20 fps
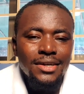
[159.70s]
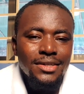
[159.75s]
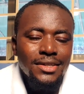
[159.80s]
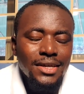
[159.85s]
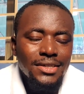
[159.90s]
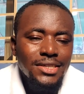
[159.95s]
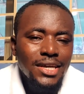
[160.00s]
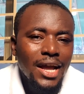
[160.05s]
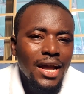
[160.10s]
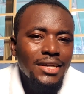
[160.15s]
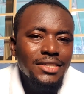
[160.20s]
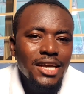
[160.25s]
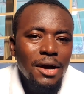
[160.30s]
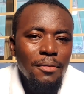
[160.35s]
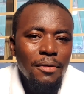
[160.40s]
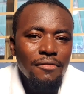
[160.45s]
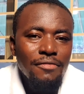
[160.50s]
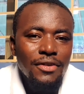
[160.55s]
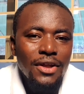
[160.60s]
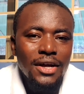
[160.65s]
The second type
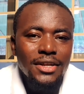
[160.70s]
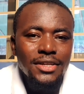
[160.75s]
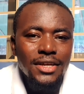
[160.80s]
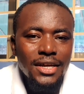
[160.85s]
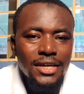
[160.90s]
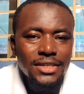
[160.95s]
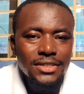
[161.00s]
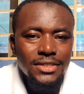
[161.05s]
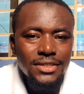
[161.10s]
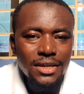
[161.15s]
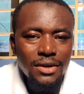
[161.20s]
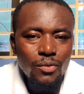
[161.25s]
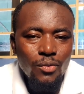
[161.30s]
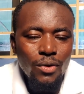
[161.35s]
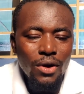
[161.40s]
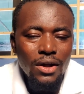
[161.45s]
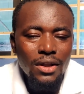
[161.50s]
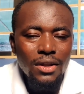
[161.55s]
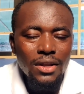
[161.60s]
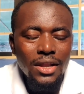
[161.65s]
of land is
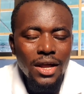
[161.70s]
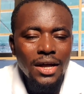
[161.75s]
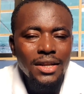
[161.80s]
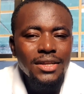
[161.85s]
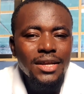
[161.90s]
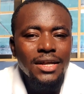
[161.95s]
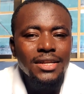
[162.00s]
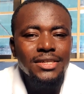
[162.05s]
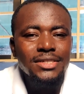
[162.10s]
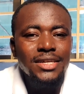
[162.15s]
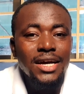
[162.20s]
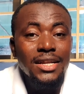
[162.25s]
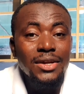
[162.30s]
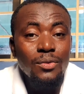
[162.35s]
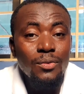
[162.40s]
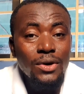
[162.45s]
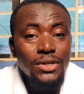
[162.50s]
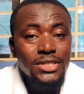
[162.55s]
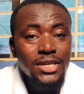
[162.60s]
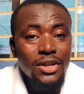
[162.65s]
land that is at a
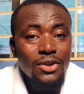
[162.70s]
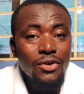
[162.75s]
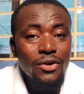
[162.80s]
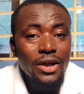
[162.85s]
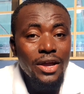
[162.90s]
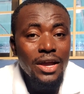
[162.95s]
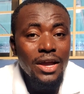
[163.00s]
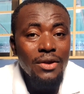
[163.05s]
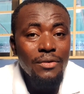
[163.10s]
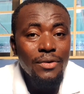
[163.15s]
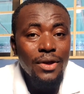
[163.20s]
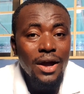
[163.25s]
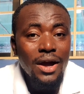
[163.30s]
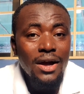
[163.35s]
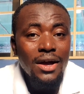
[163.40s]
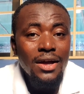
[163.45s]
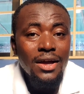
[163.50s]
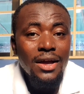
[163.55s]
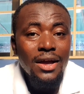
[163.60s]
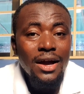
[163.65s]
waterlogged area.
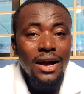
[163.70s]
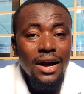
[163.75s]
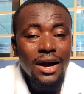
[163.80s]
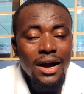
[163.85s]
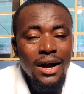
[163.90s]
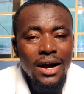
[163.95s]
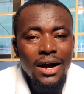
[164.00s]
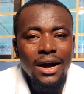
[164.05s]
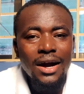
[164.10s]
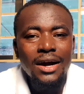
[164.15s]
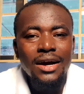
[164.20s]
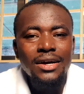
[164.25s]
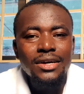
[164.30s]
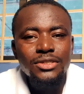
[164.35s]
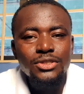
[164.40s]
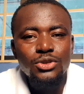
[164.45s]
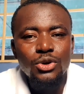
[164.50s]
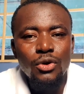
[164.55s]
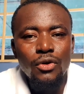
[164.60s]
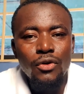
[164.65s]

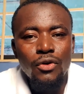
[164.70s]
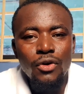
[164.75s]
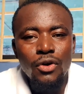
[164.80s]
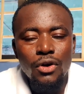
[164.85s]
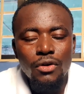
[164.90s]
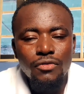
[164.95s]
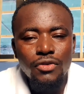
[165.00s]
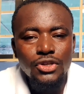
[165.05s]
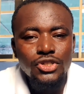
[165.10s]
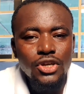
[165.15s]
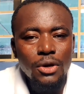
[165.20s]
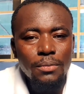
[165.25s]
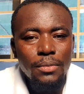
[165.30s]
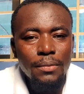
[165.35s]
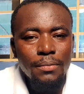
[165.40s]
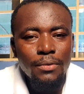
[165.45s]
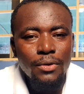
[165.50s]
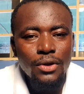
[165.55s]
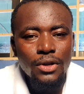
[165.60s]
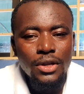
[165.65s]
So for some
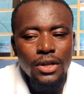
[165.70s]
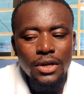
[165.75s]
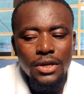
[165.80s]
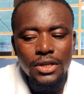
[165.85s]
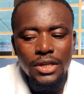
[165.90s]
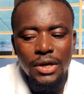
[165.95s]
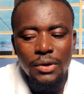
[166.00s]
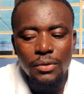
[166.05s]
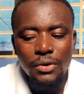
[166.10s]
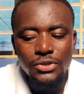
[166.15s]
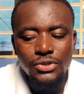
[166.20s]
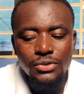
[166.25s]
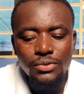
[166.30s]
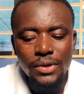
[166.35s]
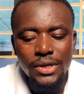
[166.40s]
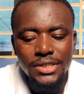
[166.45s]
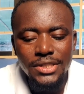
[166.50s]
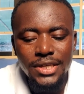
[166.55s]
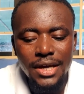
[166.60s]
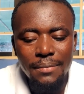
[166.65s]
people, they want to
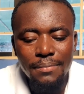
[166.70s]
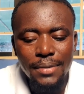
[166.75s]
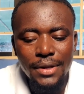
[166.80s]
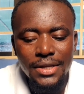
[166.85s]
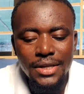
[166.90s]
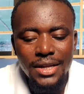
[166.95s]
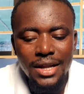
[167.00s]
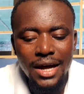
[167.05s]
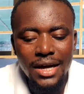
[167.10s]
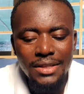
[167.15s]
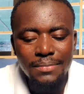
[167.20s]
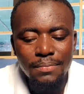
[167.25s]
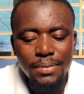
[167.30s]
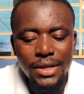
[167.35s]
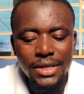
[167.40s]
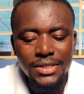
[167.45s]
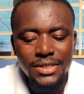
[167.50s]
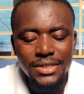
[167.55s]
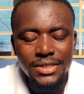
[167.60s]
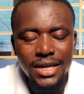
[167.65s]
raise their building at
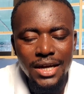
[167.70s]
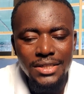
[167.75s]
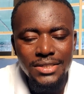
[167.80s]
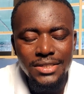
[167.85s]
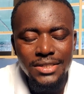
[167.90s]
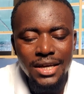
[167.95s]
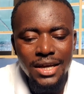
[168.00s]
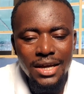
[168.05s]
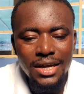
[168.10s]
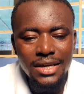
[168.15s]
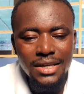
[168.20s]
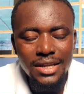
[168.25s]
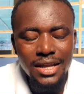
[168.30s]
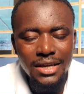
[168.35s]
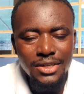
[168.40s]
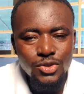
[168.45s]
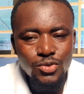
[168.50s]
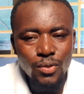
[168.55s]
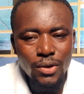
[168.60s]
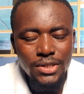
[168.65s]
places that
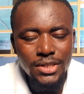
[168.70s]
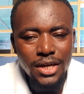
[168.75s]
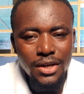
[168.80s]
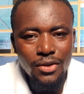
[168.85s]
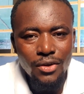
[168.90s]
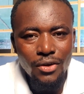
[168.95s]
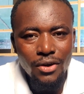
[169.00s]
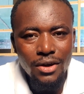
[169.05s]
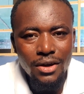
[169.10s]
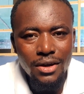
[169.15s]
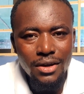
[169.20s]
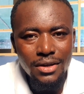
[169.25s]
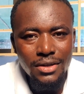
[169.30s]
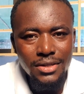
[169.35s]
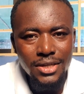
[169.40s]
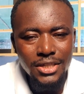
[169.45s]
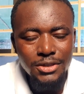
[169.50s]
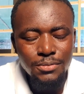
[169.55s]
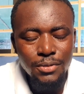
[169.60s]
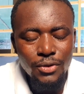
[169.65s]
there is waterlogged,
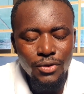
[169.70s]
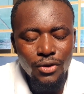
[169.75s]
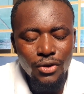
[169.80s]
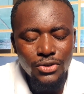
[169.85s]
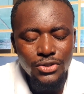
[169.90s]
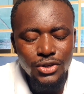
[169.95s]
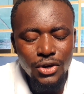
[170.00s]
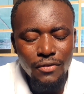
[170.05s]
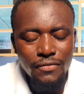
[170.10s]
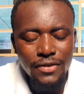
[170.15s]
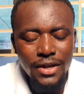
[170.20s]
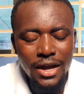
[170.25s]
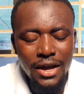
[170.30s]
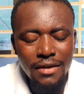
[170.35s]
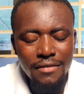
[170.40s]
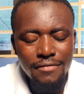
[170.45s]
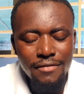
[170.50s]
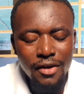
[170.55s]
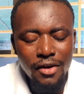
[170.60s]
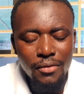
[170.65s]
just because of the
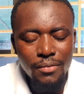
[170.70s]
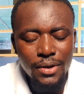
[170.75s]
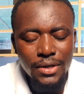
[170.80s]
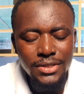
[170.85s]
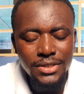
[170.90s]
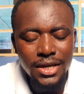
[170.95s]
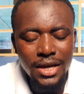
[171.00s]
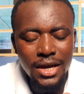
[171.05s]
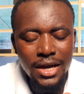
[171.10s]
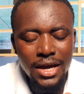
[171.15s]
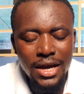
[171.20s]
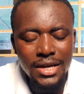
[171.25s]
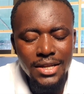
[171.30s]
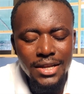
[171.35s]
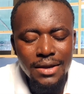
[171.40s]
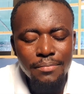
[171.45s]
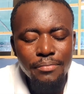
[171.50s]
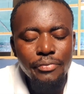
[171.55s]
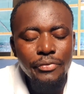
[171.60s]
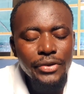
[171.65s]
environment
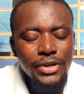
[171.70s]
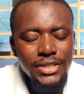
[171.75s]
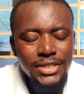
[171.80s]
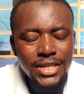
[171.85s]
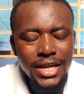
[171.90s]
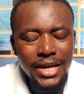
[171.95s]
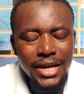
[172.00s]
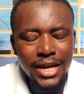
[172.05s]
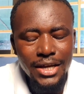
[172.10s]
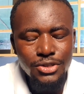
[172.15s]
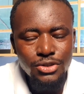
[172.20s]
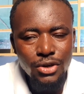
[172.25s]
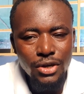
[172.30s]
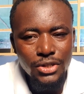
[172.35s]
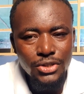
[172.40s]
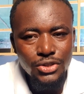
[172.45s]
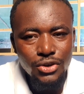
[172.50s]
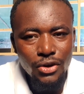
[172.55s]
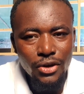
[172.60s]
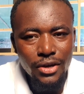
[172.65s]
and the breeze they get to
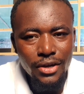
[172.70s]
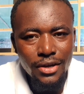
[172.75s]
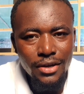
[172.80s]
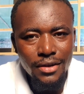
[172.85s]
enjoy.